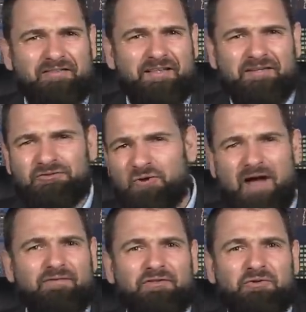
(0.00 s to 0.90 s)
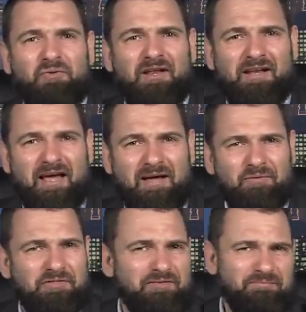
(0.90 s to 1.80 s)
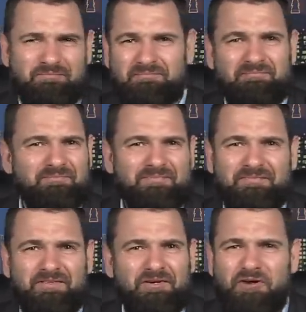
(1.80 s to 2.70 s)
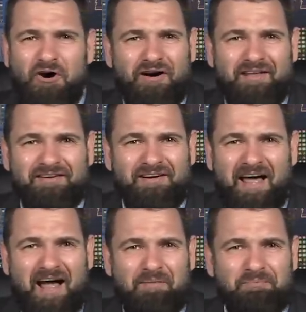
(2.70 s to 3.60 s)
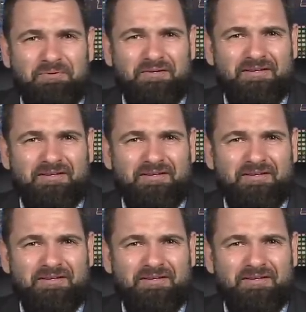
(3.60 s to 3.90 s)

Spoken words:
than driving through LA with their dog on their lap,